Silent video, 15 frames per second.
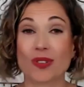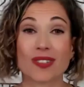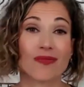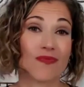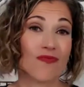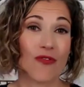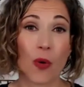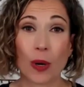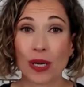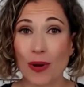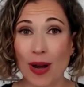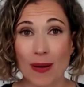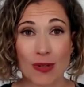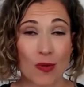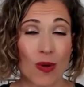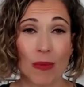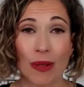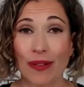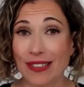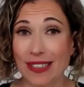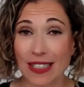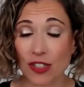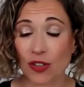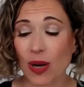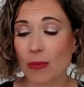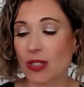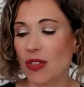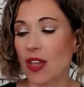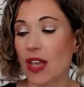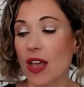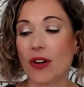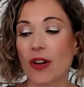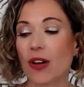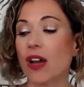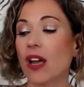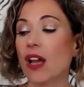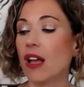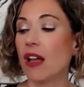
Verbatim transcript: or 40 grams at one meal and 60 grams at the other,